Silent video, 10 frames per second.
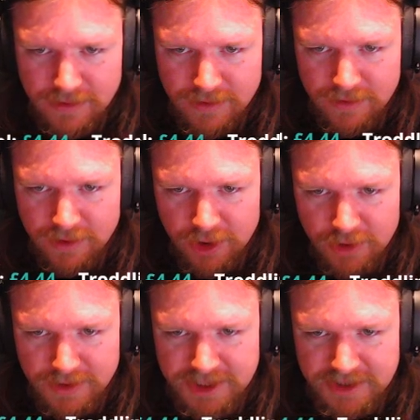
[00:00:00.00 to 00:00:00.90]
No,
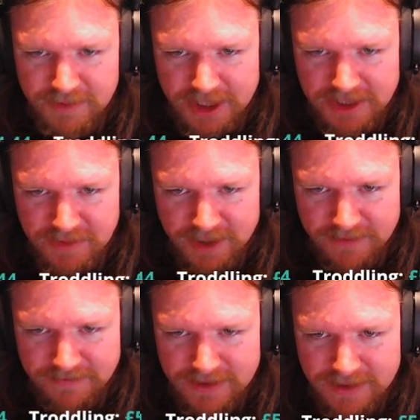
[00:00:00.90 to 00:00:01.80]
this is my spot.
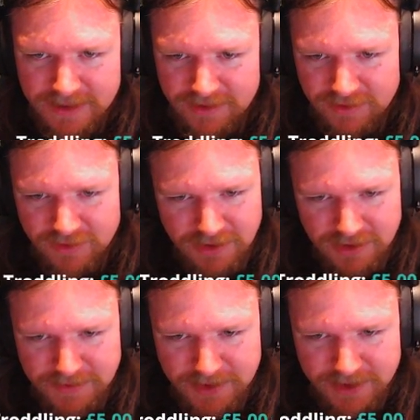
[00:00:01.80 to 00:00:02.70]
Not
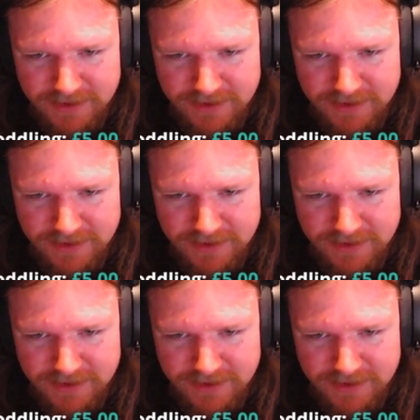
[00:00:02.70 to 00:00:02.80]
your spot.